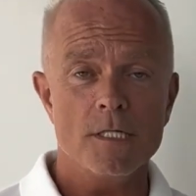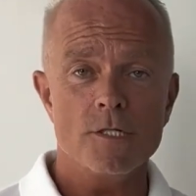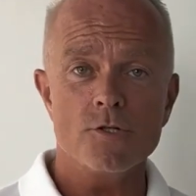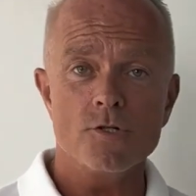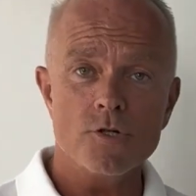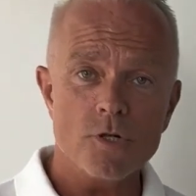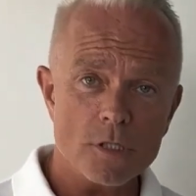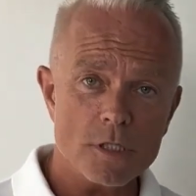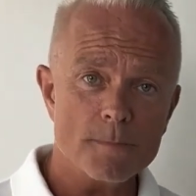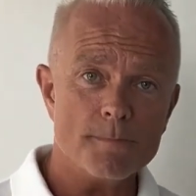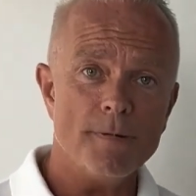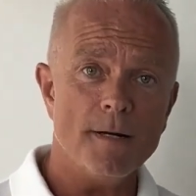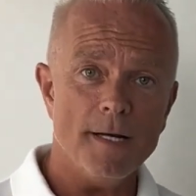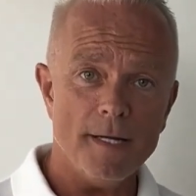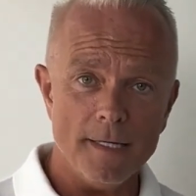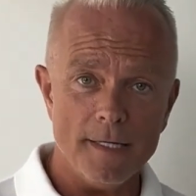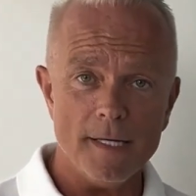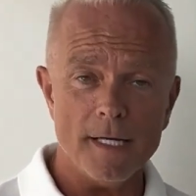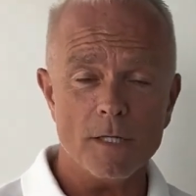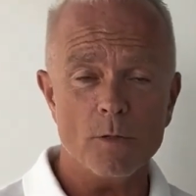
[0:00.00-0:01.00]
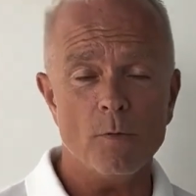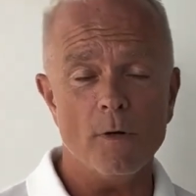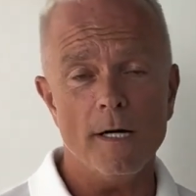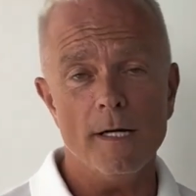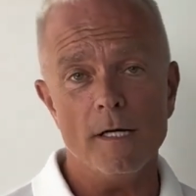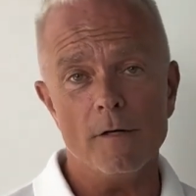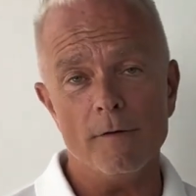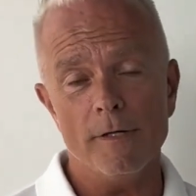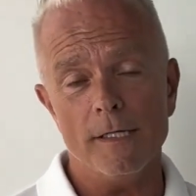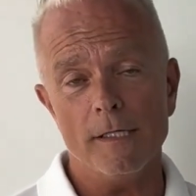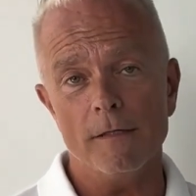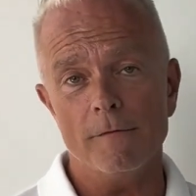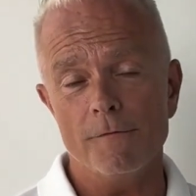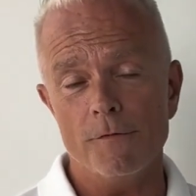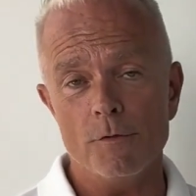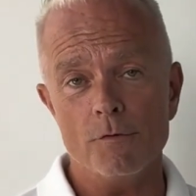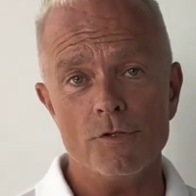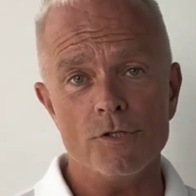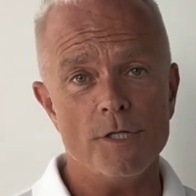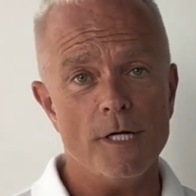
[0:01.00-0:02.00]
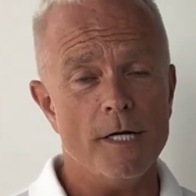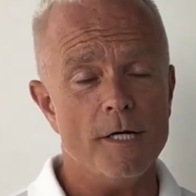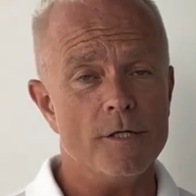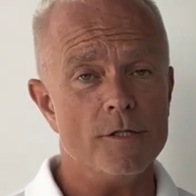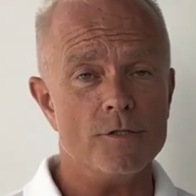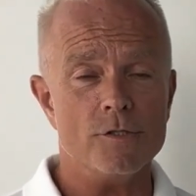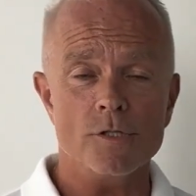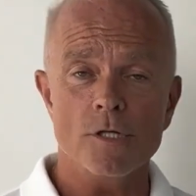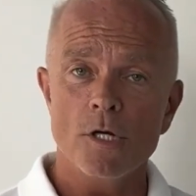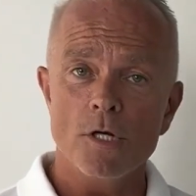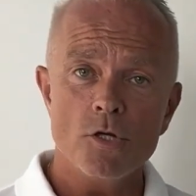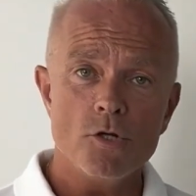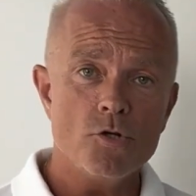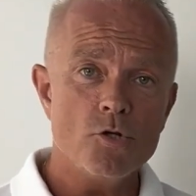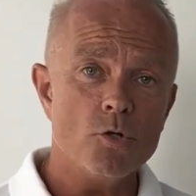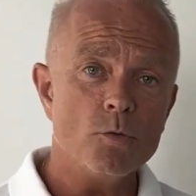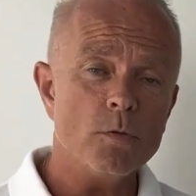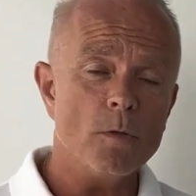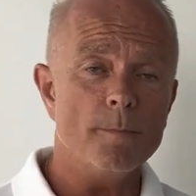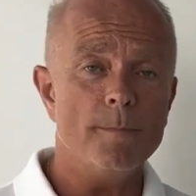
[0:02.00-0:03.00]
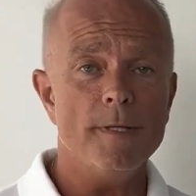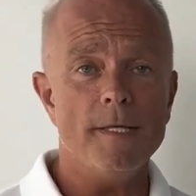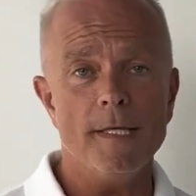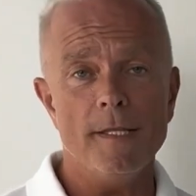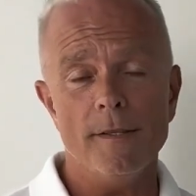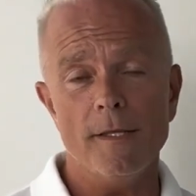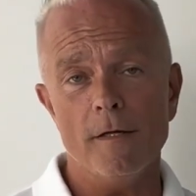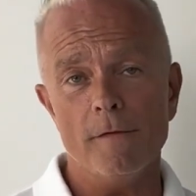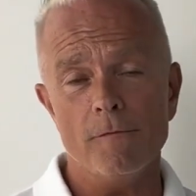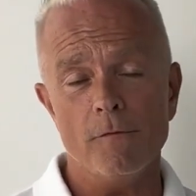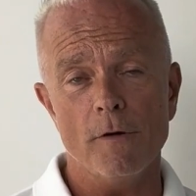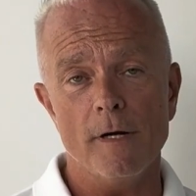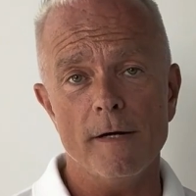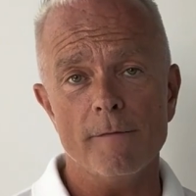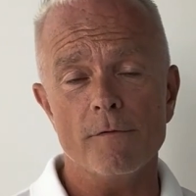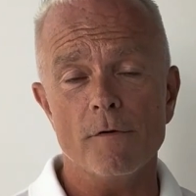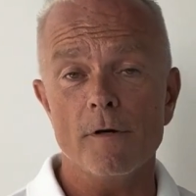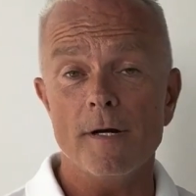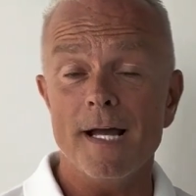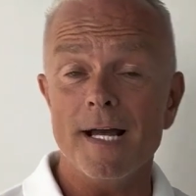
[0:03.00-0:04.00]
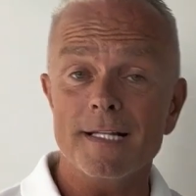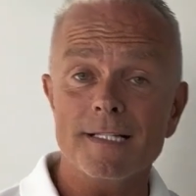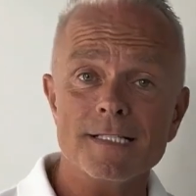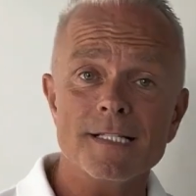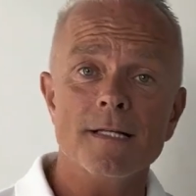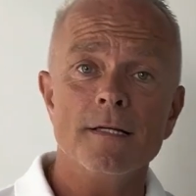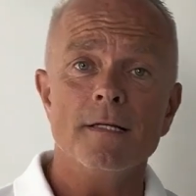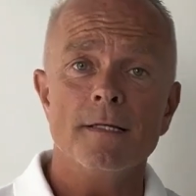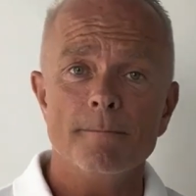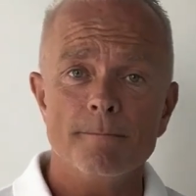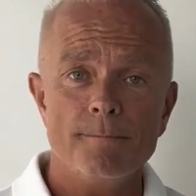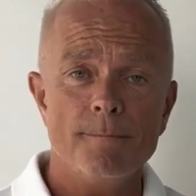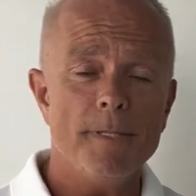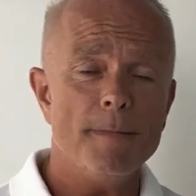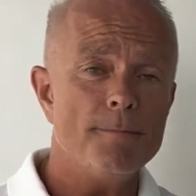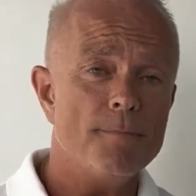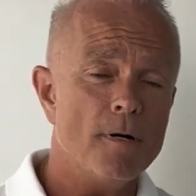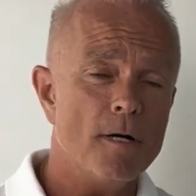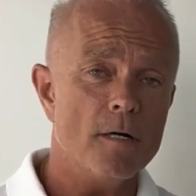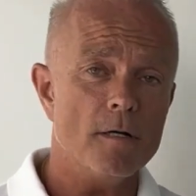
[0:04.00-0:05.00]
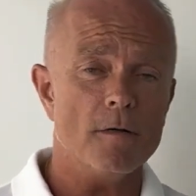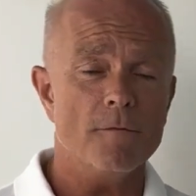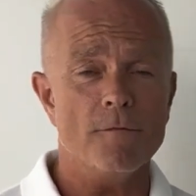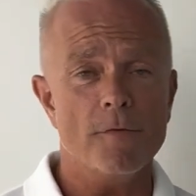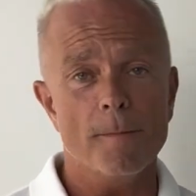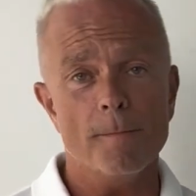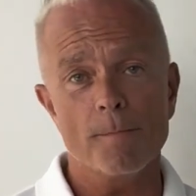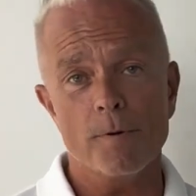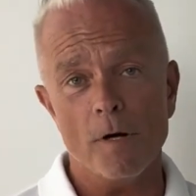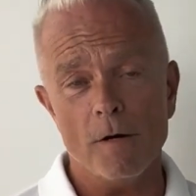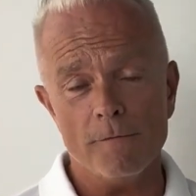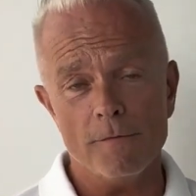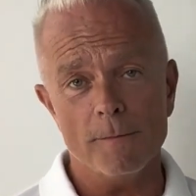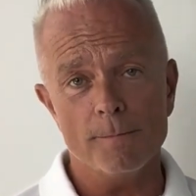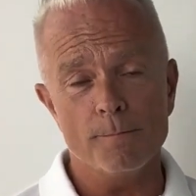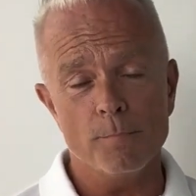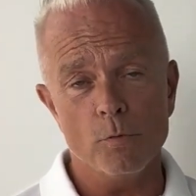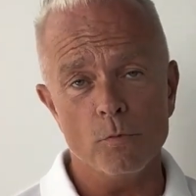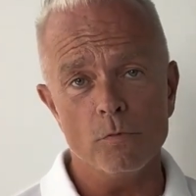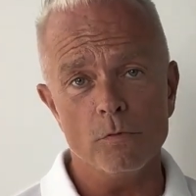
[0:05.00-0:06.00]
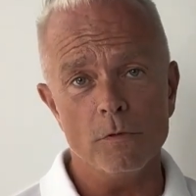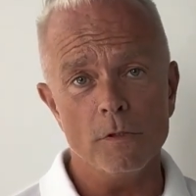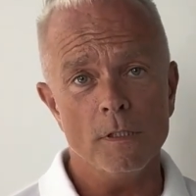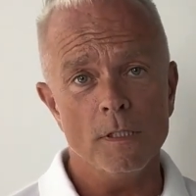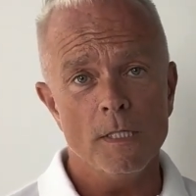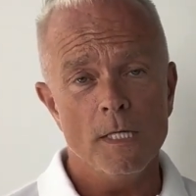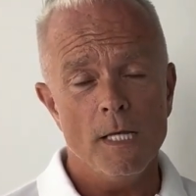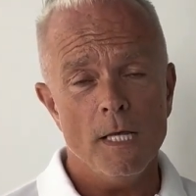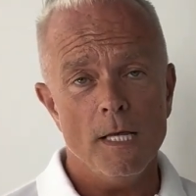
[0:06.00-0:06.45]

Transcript: Just by acquiring a few shares, you will be in there forever and be part of the profit pool.